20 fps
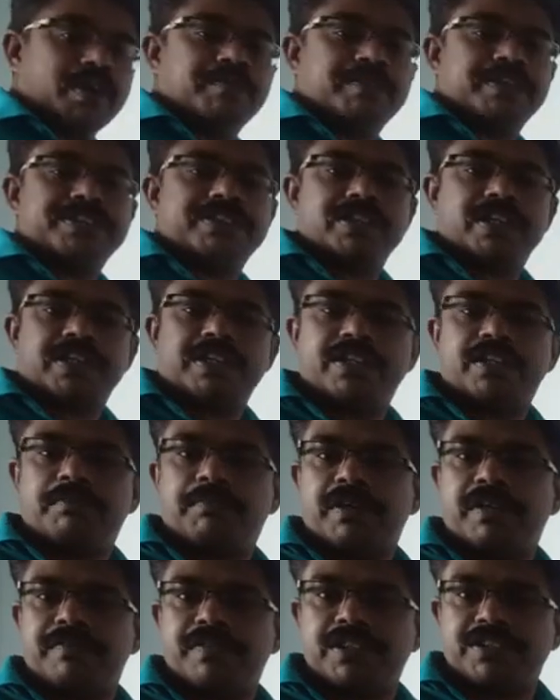we said in the
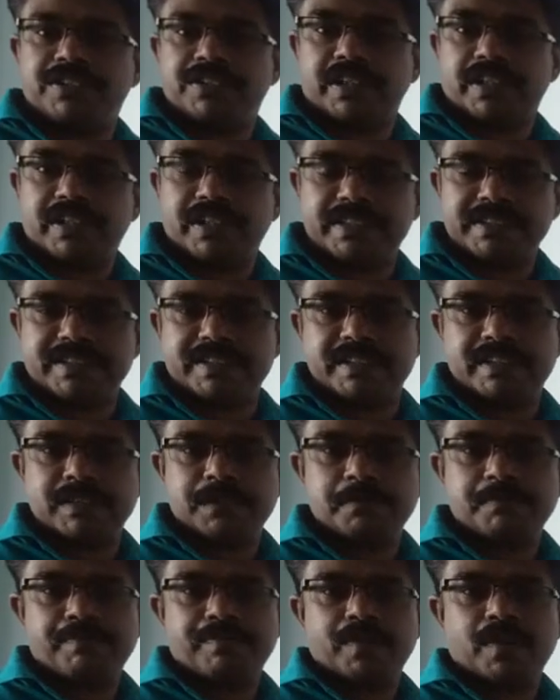previous sentence,
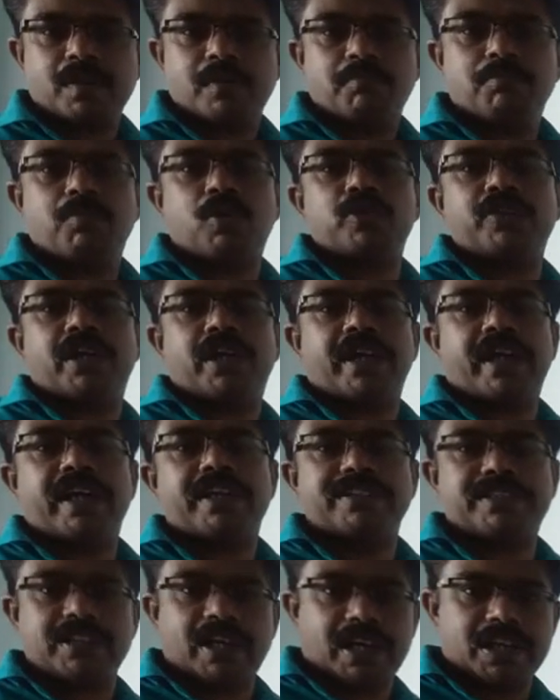both are
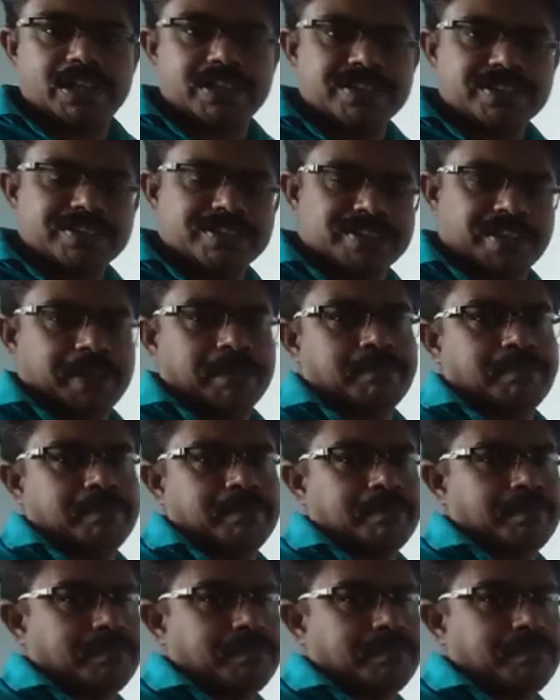exactly the same,